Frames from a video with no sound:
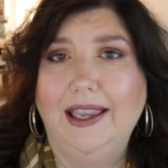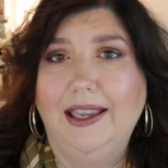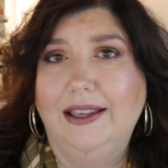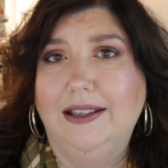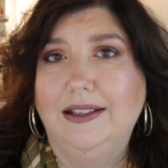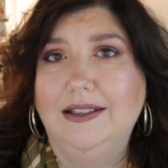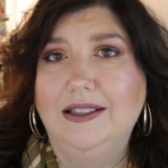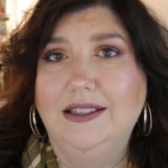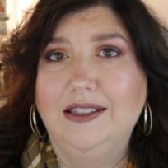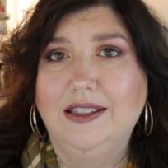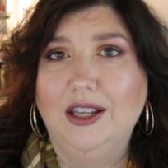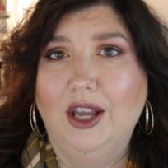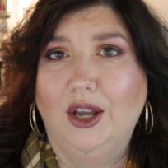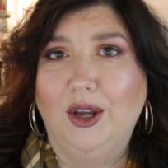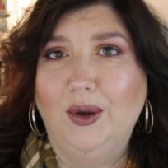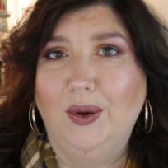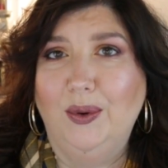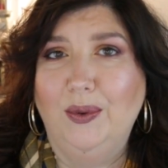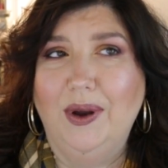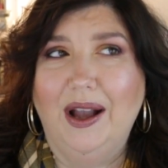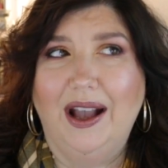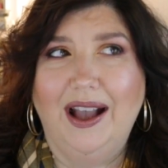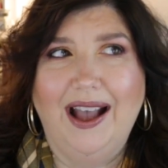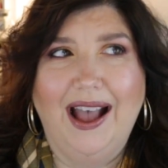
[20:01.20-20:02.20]
and
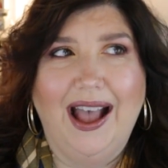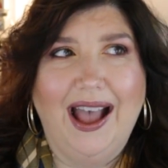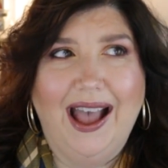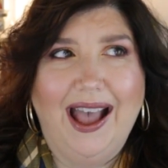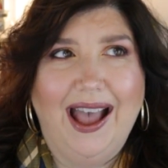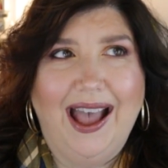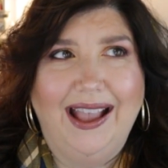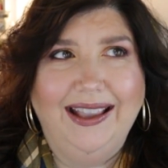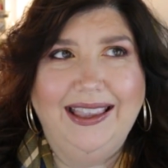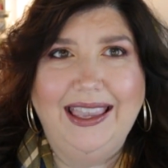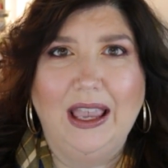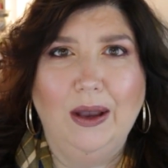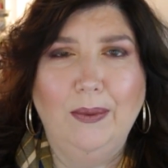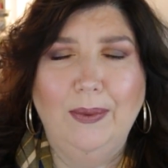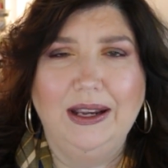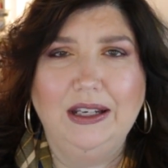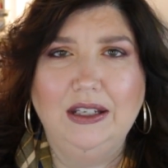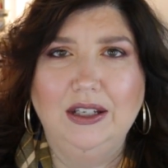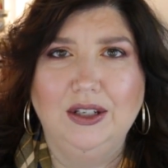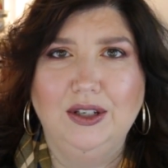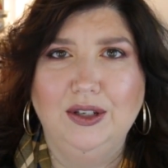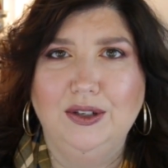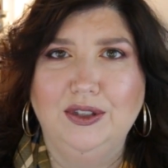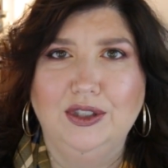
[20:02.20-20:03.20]
so I can't wait
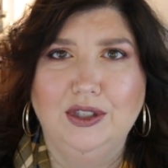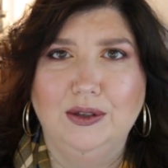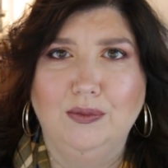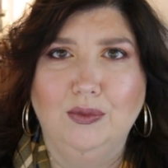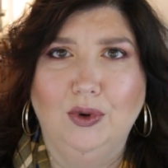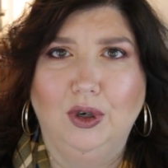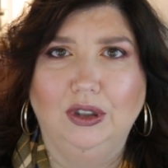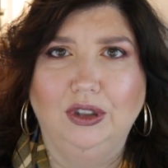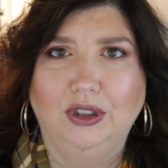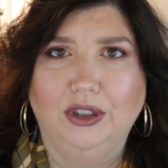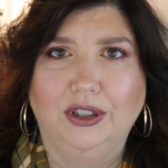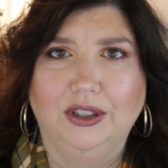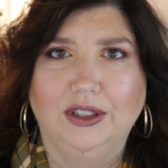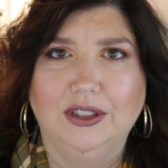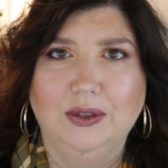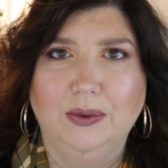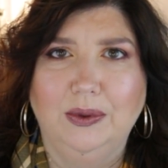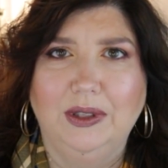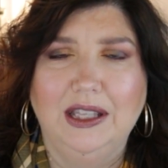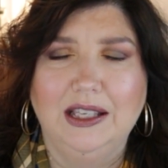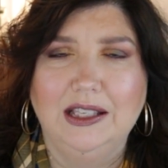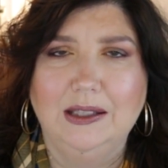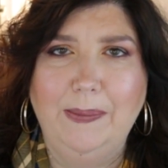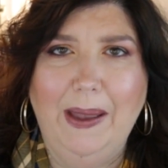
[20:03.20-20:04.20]
to do some more looks
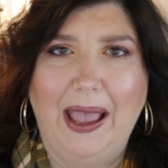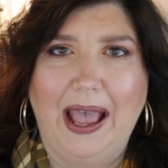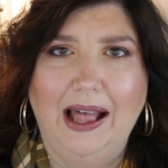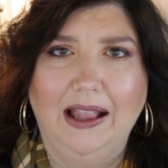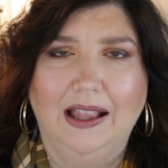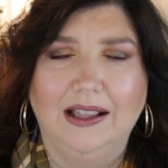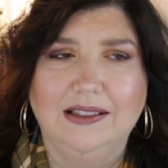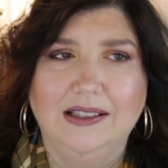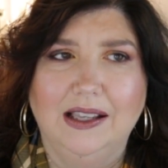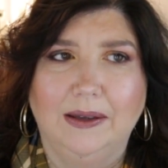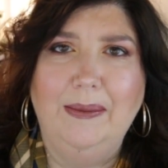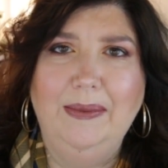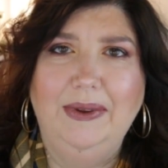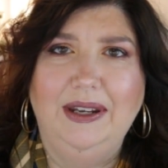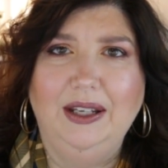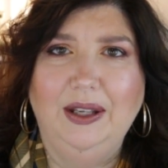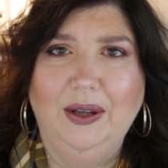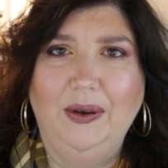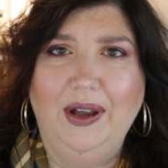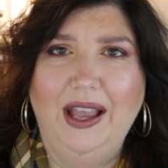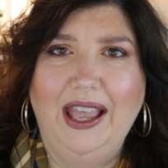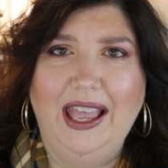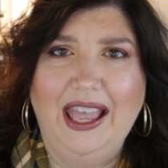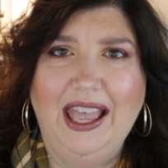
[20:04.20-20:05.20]
with these palettes. I'm going to
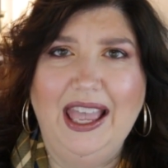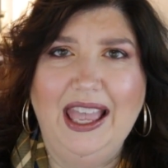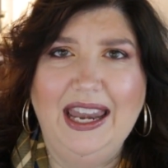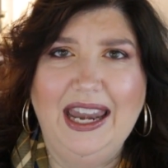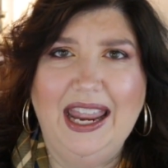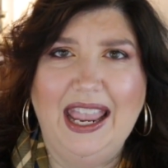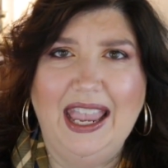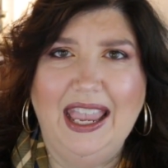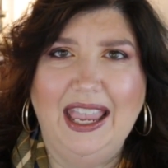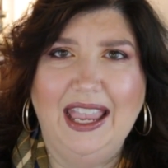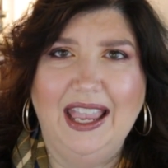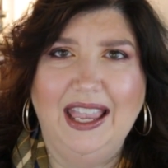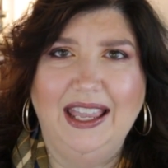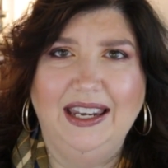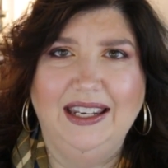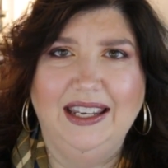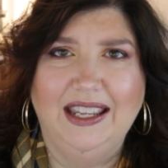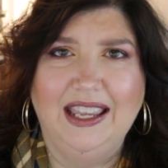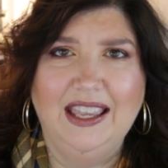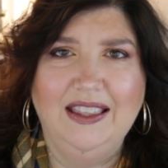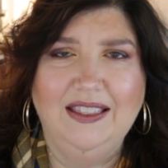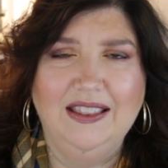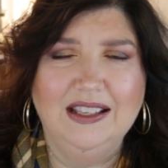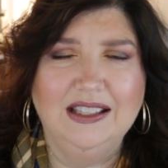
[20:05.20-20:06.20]
go ahead and
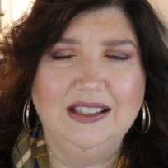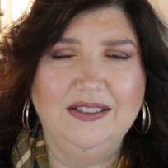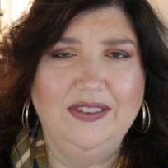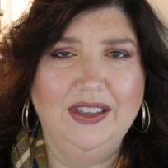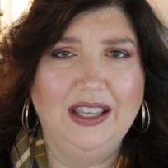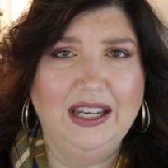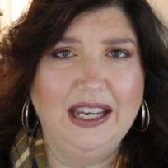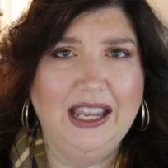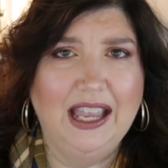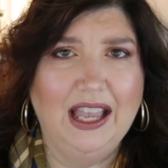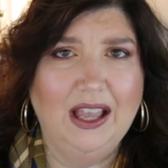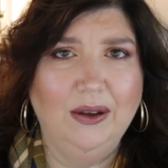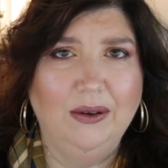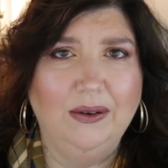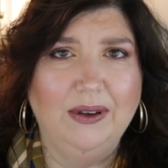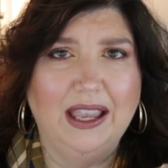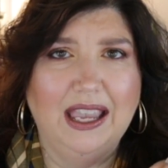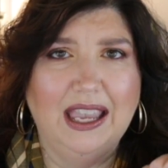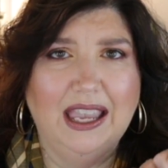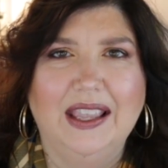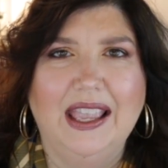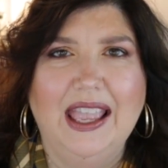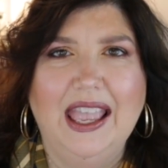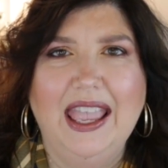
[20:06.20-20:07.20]
end this video,
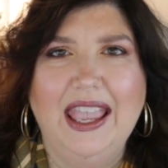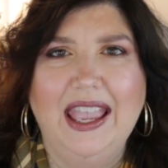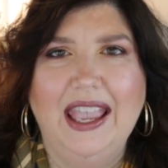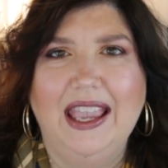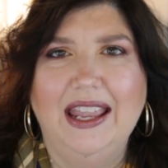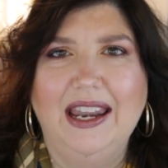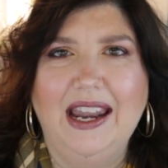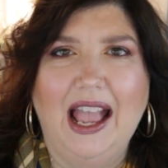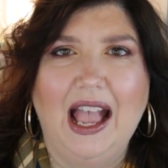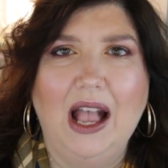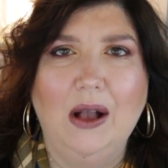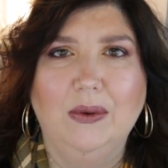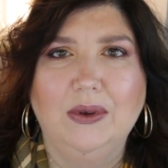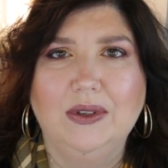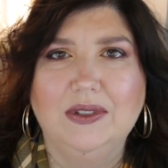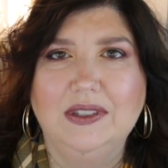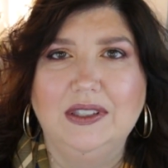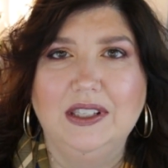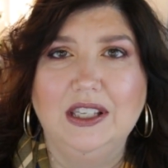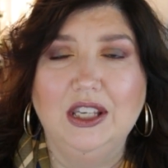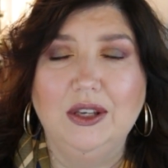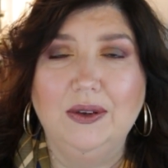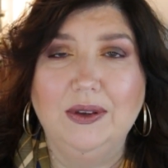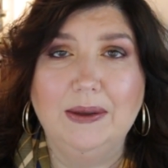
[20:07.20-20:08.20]
and I will
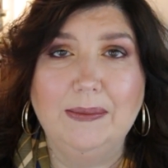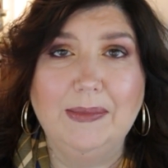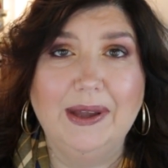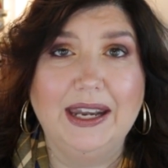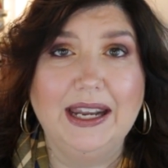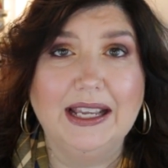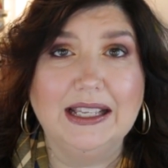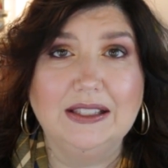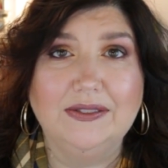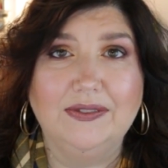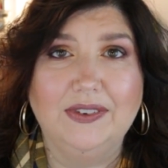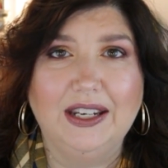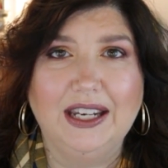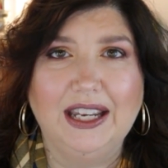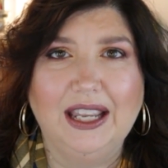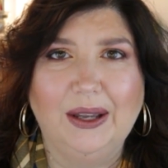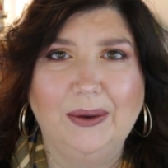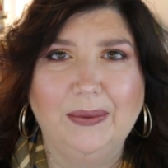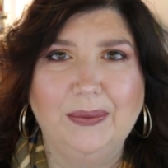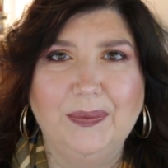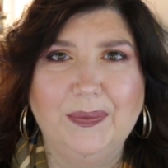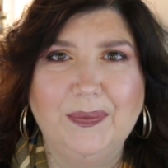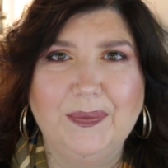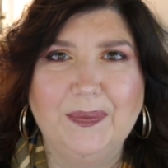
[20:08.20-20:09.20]
see you in my next
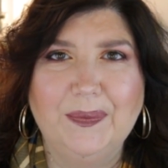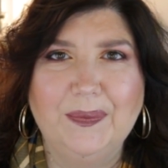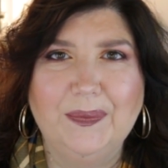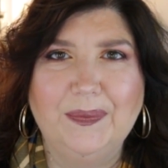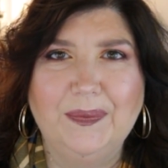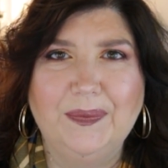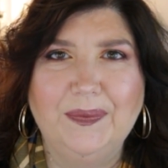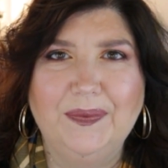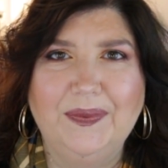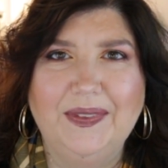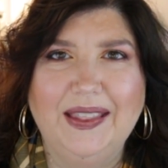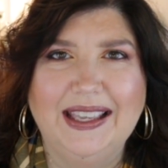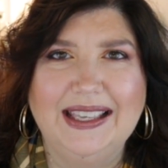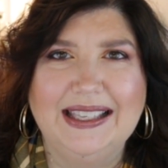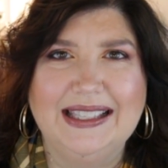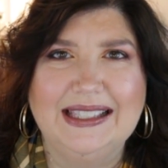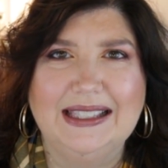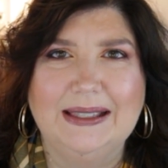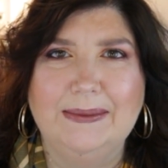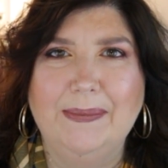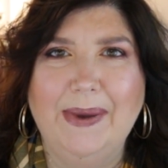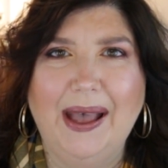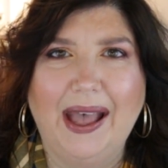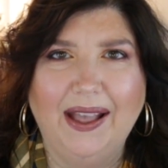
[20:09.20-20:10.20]
video.
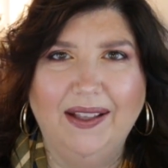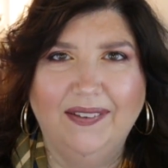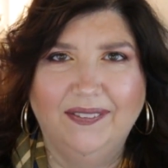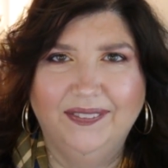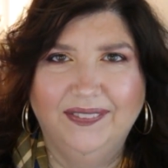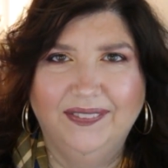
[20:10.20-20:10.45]
Thanks. Bye.